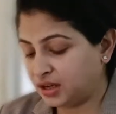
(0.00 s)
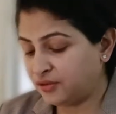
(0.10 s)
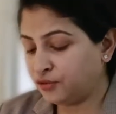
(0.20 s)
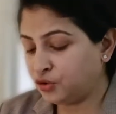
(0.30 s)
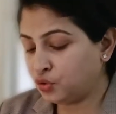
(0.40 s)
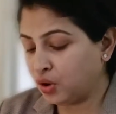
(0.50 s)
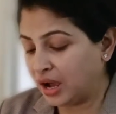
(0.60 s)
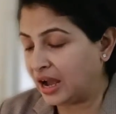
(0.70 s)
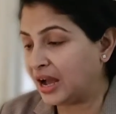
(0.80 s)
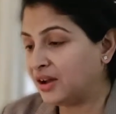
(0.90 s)
if you
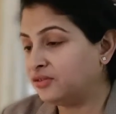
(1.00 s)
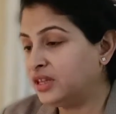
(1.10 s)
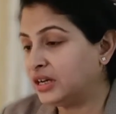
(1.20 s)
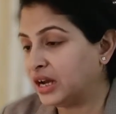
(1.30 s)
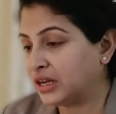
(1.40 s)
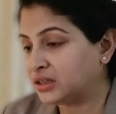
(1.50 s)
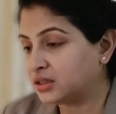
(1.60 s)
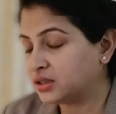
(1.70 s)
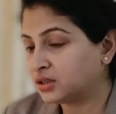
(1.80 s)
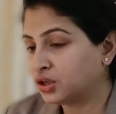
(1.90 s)
have the
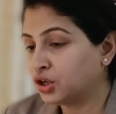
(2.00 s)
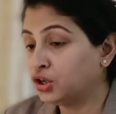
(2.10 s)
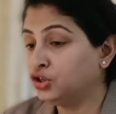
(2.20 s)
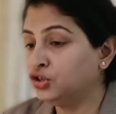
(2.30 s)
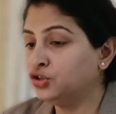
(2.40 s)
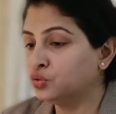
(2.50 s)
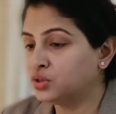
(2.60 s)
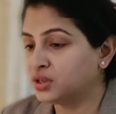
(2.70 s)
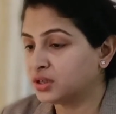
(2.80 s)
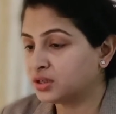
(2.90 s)
gut,
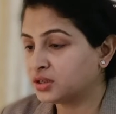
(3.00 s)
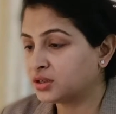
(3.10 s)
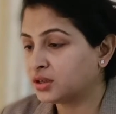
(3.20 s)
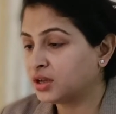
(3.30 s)
use it.